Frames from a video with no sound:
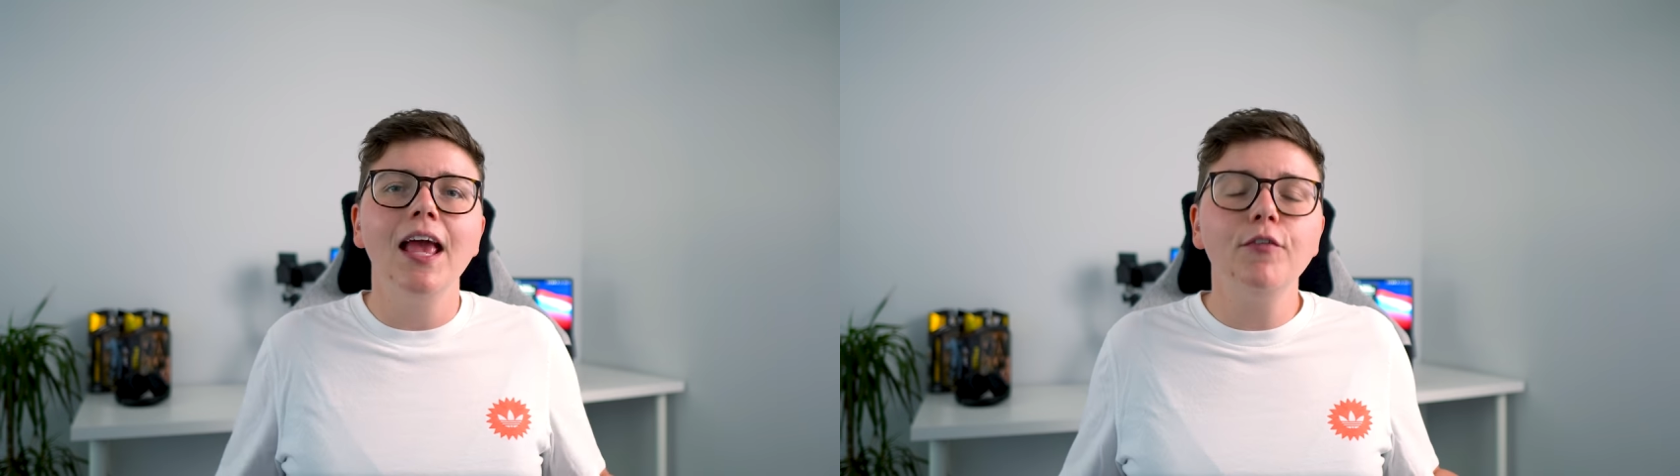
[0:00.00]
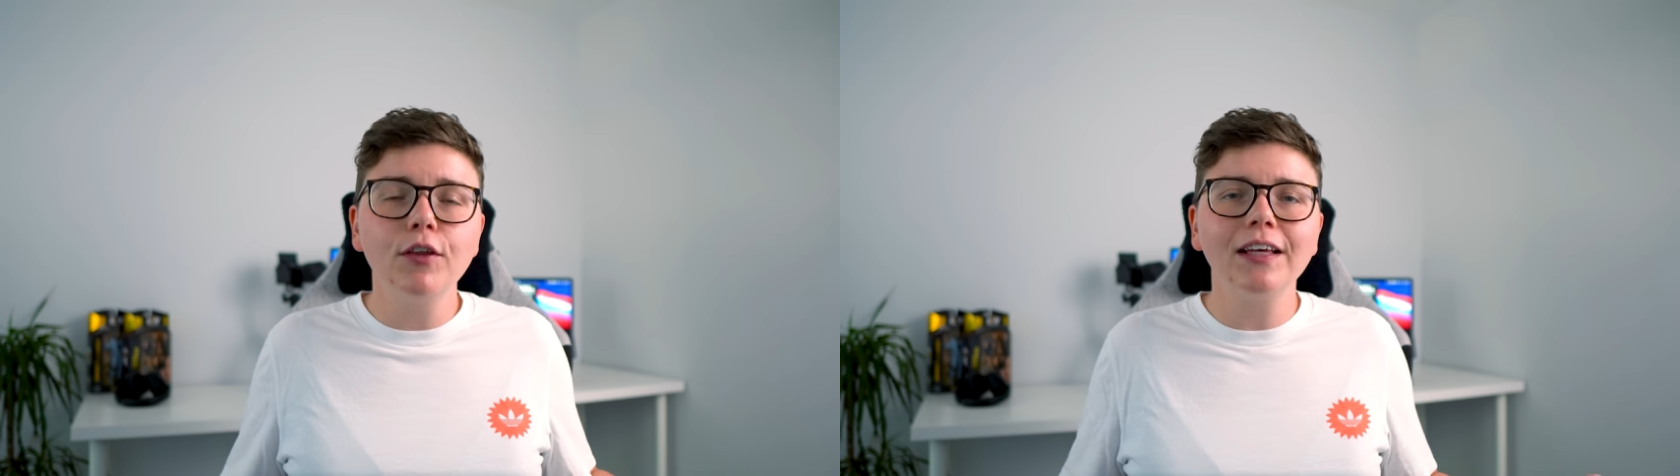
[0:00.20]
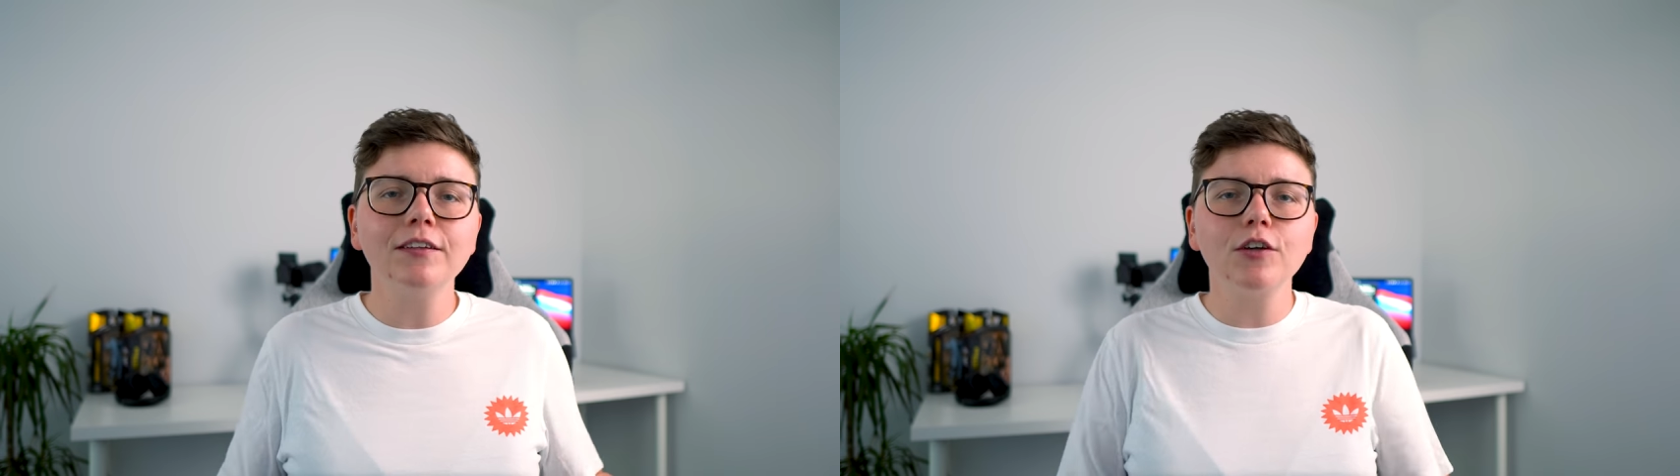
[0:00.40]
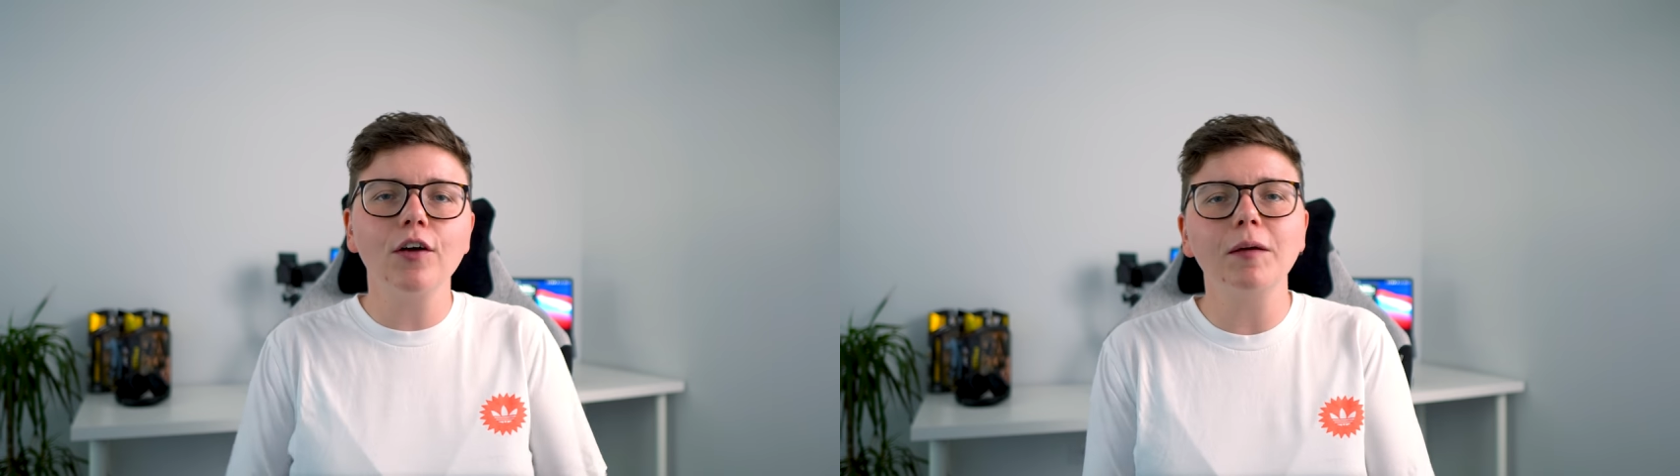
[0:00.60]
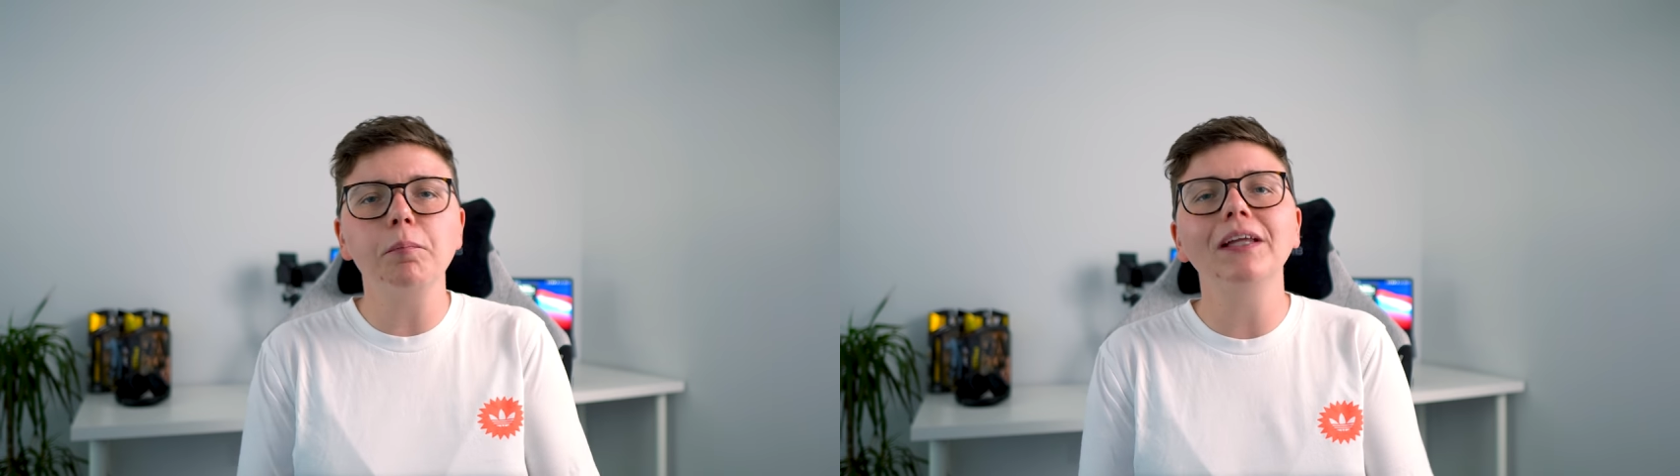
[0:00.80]
If you think
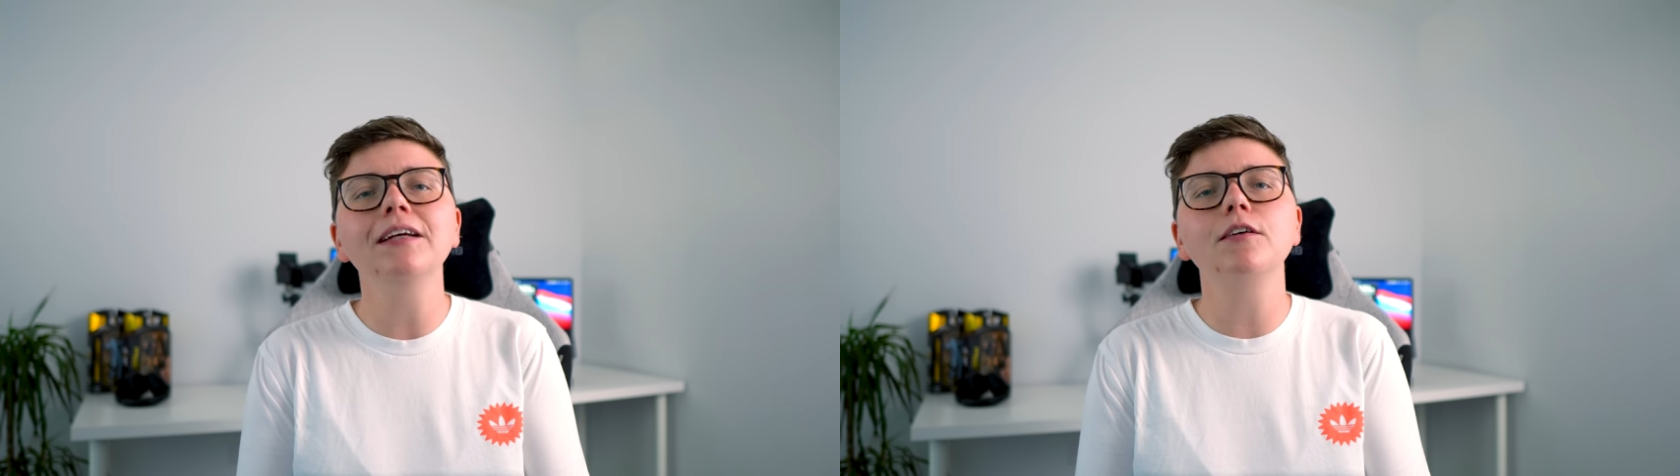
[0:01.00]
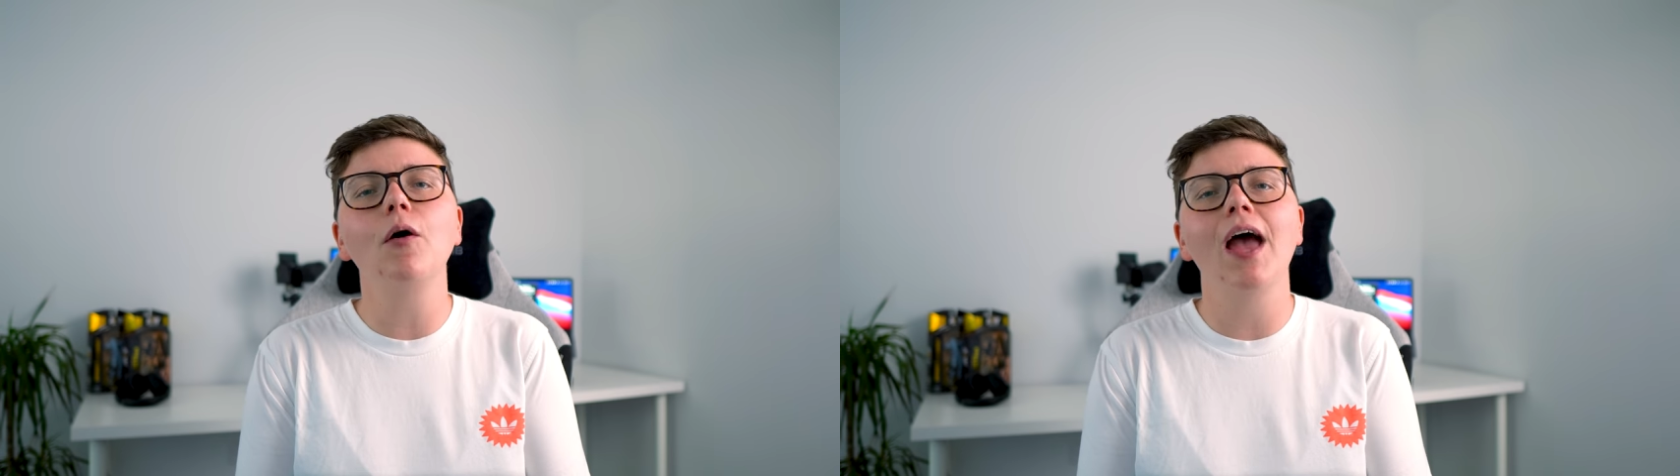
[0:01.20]
so, then please go